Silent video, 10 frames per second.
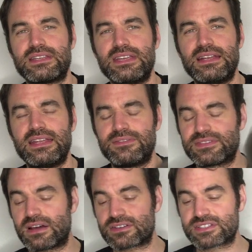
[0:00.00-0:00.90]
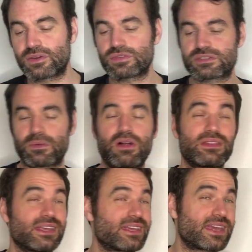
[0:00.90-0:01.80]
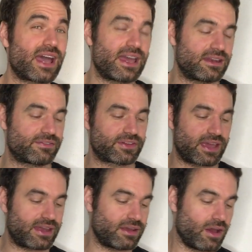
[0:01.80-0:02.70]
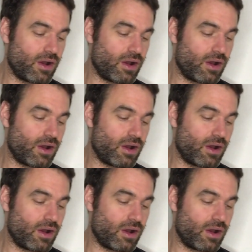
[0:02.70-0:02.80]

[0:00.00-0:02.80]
tea leaves are so small, they kind of can,